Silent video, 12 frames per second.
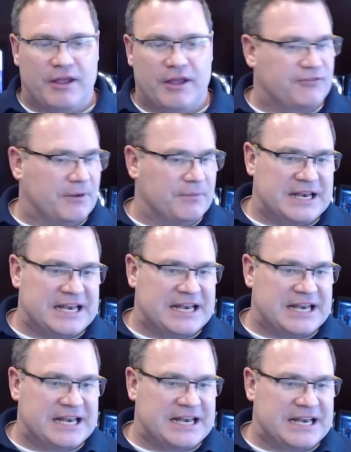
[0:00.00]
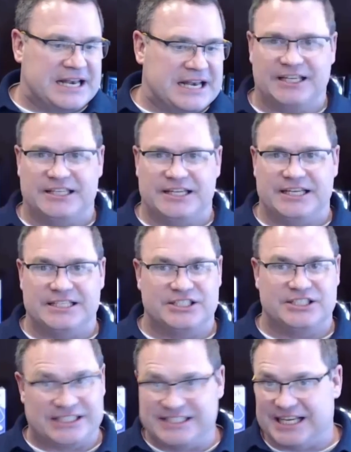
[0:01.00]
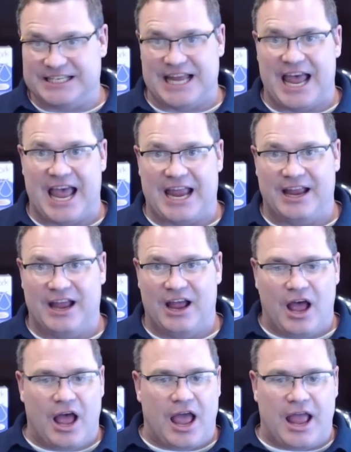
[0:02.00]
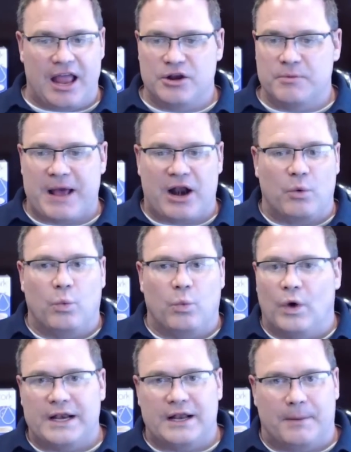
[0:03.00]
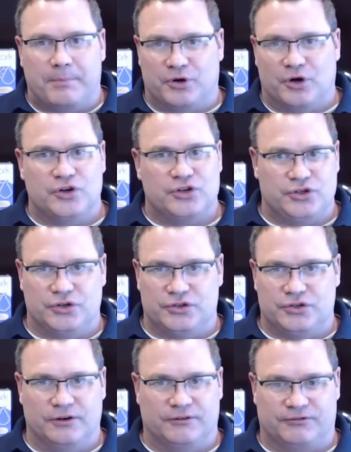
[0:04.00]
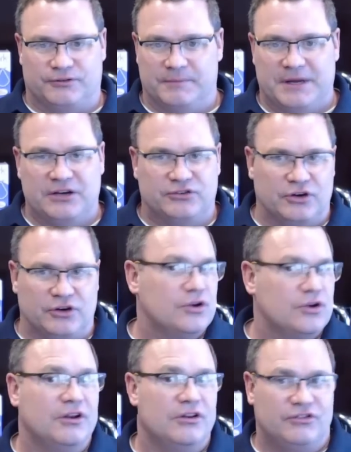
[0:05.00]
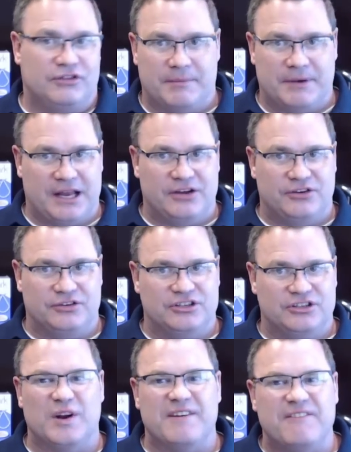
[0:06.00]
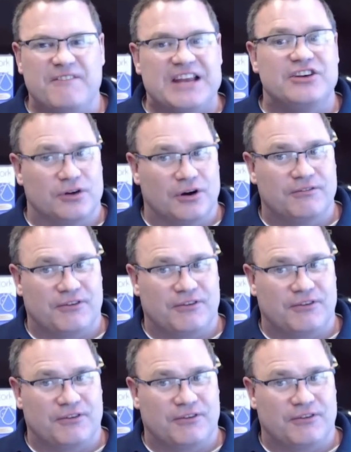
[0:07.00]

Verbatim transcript: from the 1960s to today, no matter what approach you do, from intrauterine insemination to in vitro